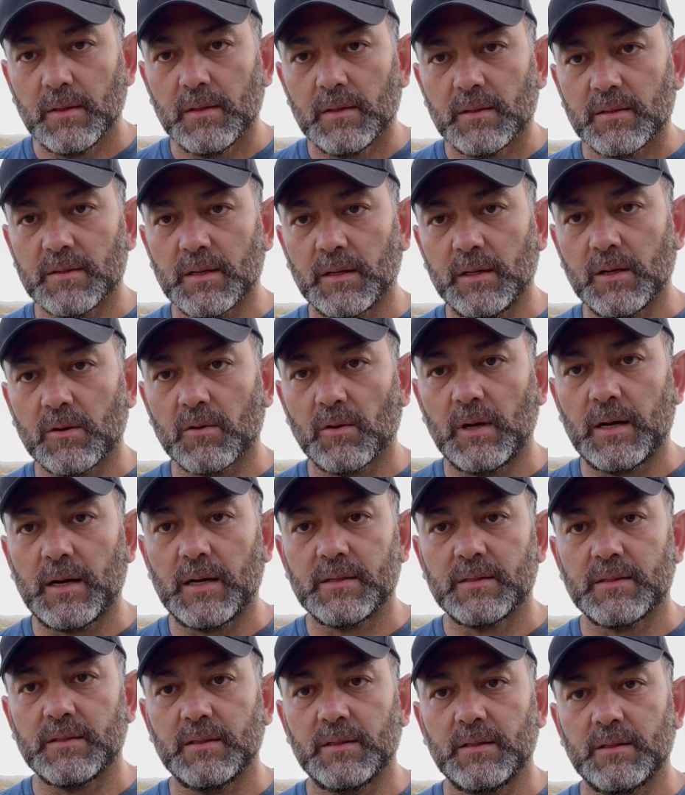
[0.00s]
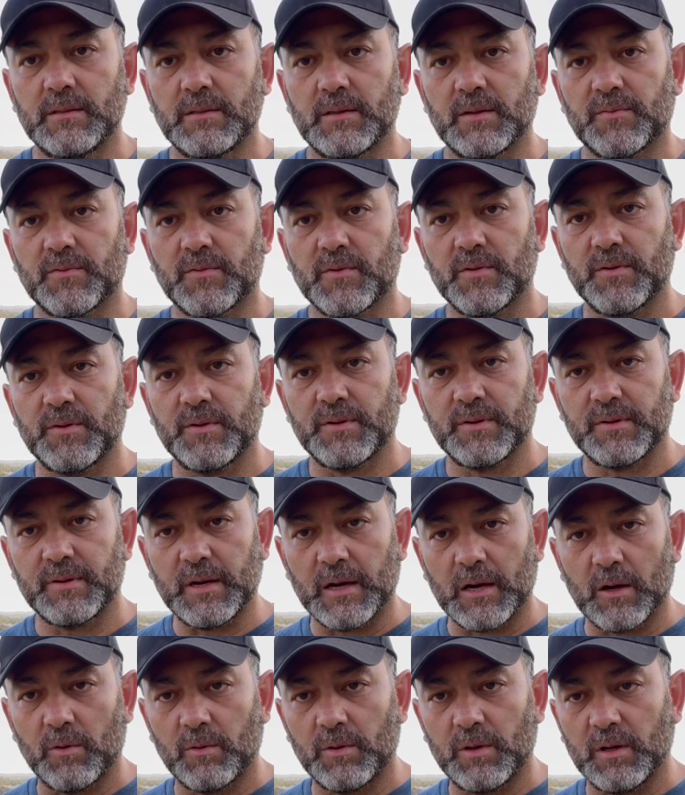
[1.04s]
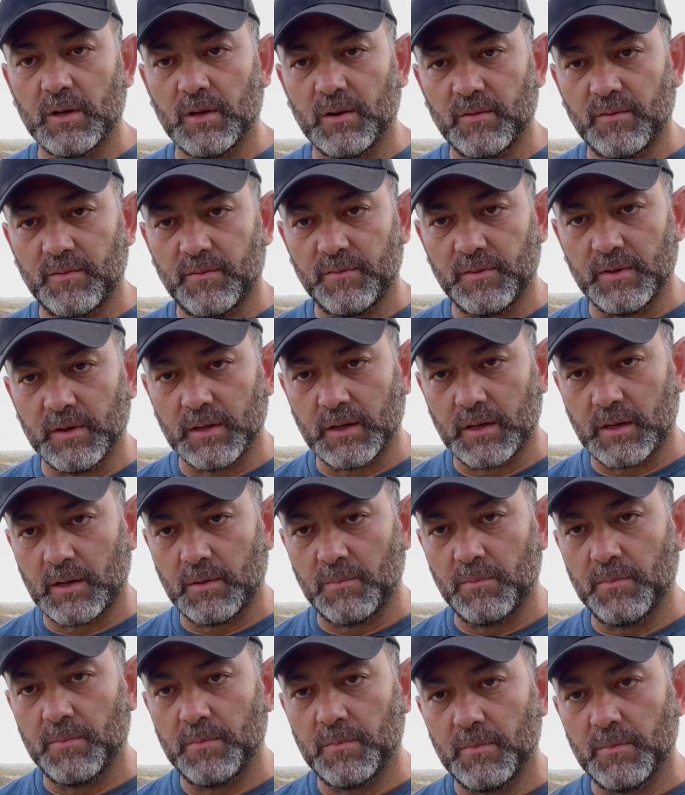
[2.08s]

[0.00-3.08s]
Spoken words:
San Nicolas is the furthest town of the